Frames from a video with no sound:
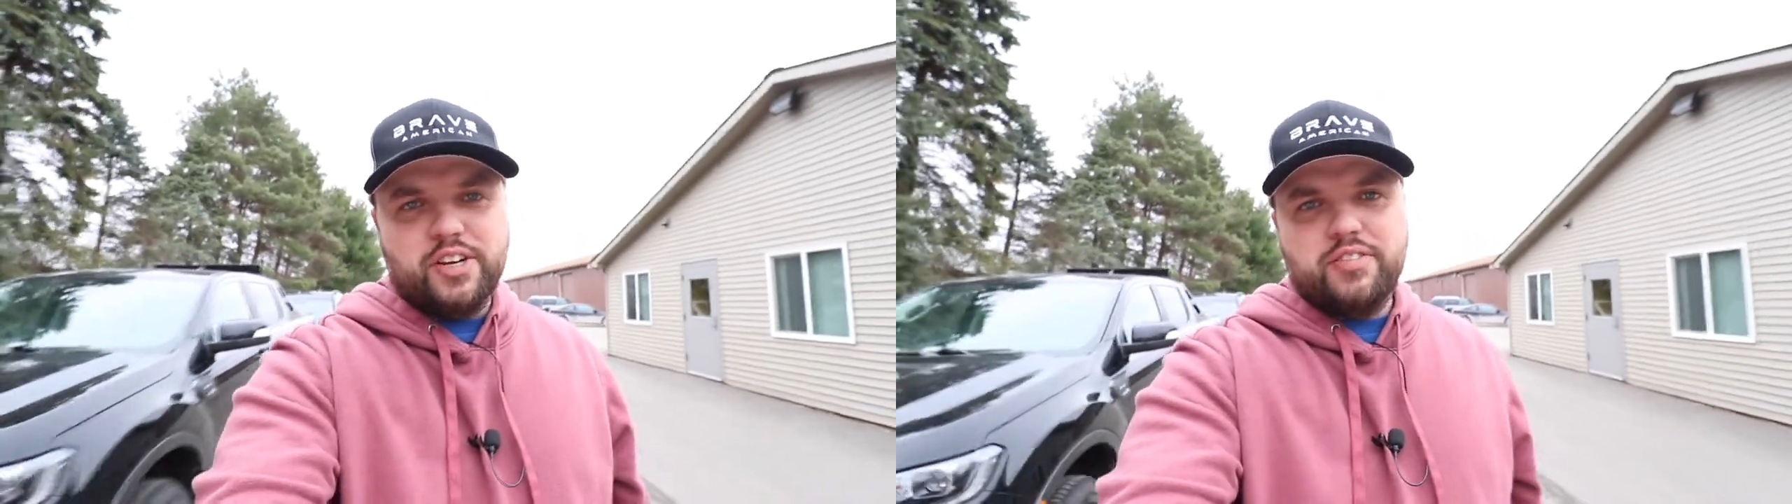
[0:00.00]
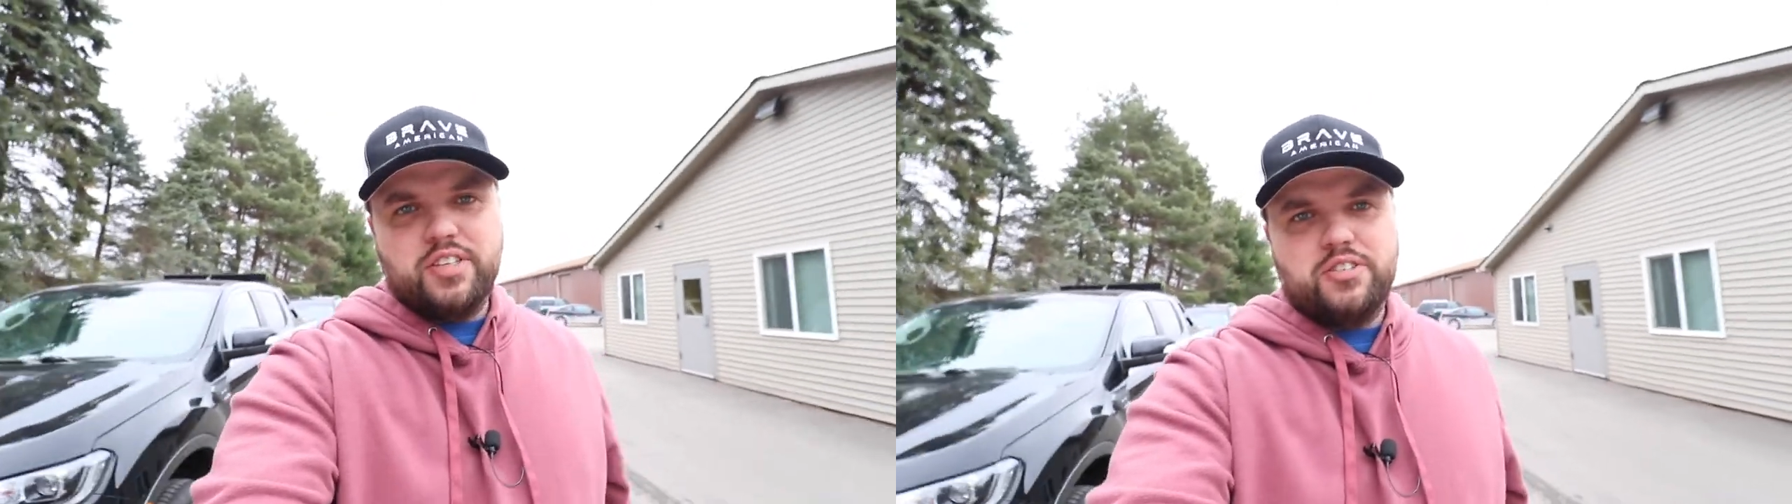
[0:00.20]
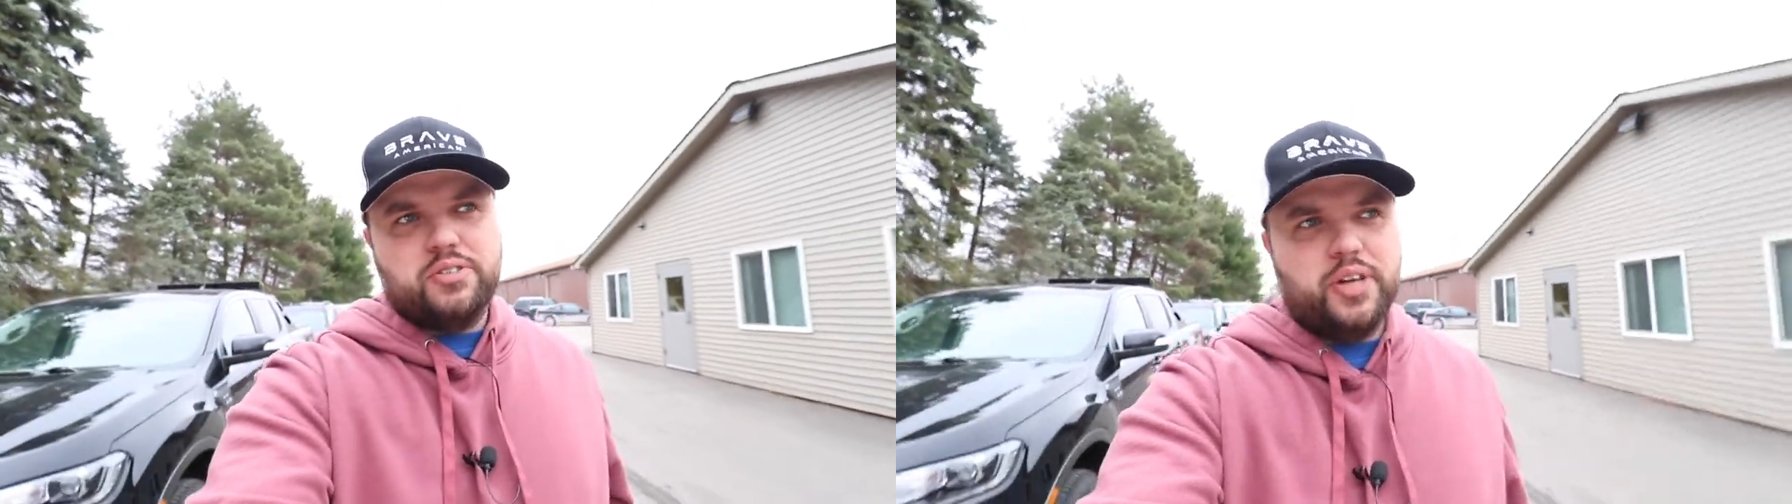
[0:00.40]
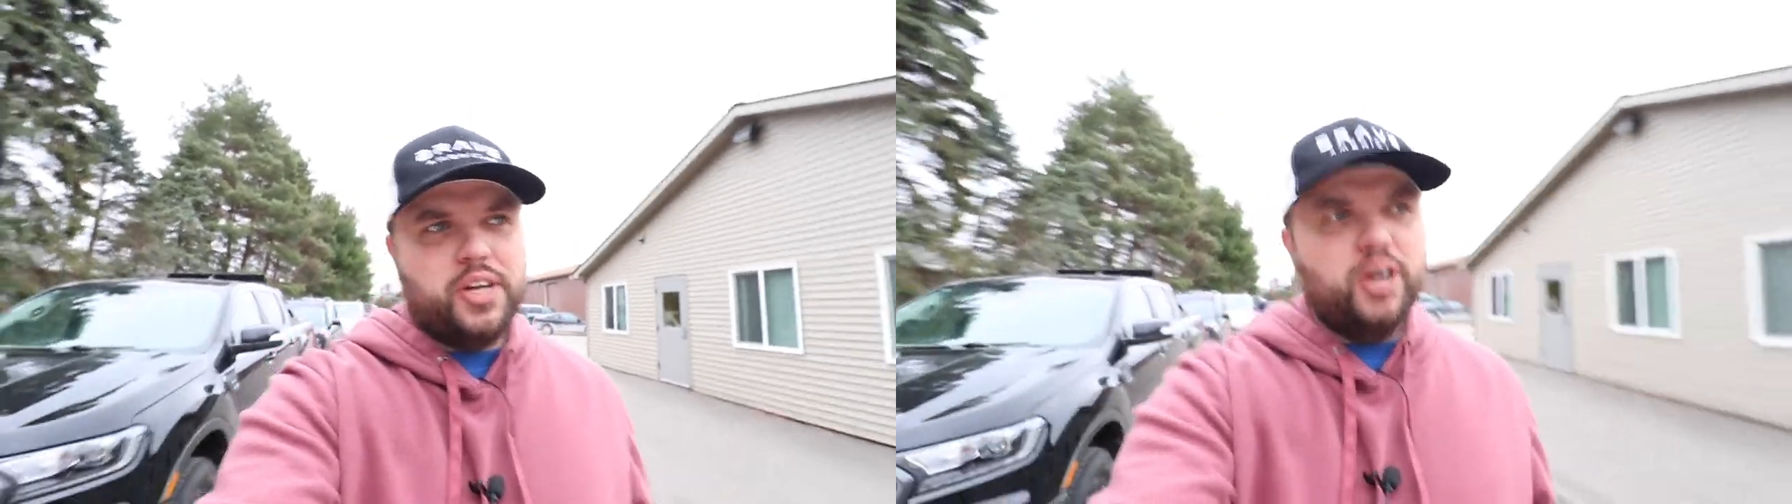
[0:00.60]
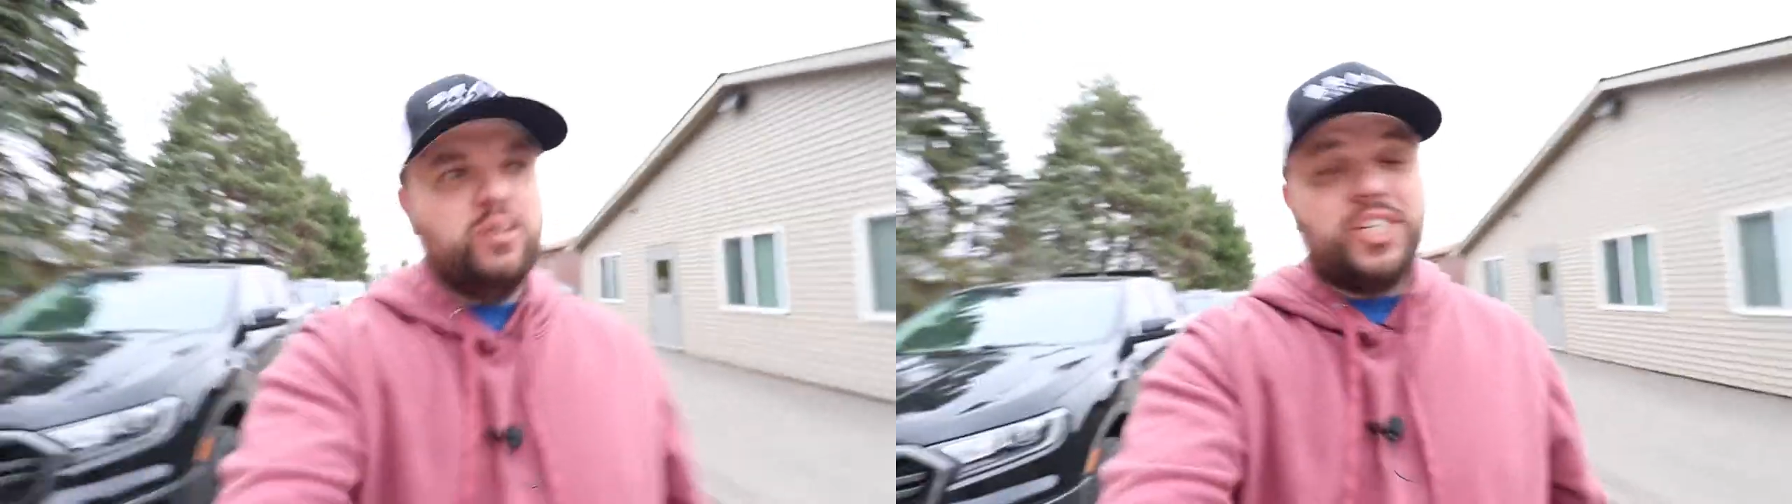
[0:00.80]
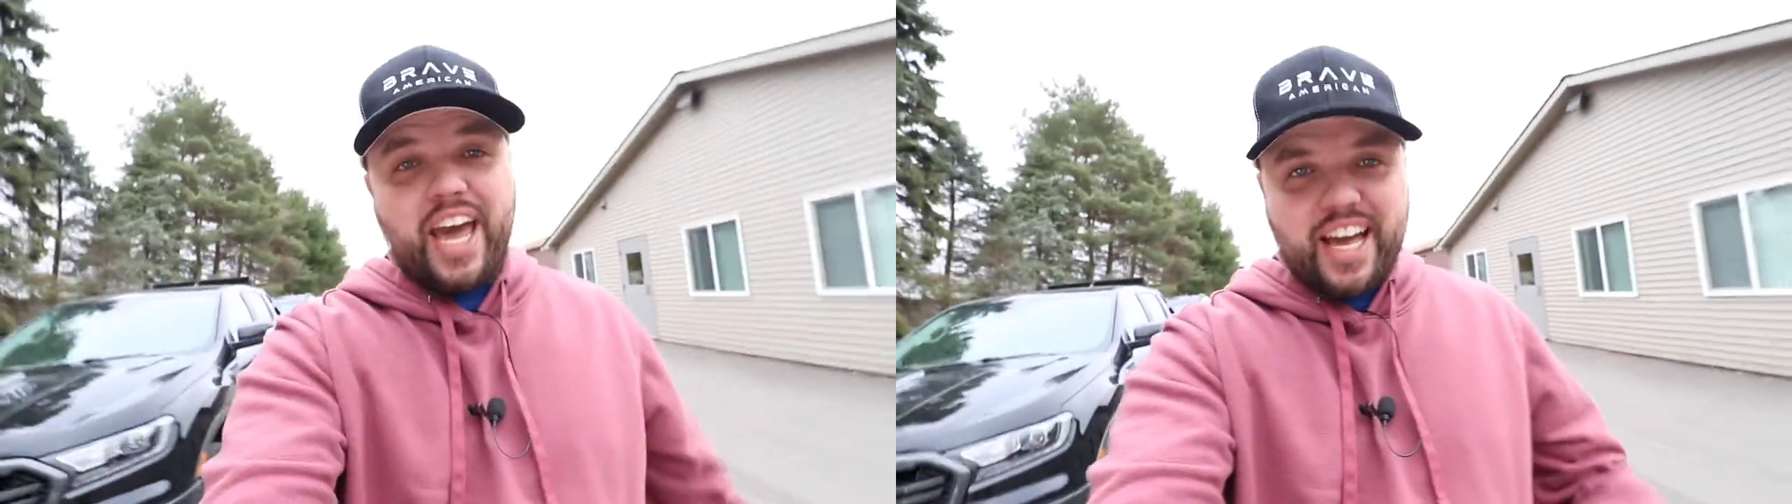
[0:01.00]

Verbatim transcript: Service Industry Coach.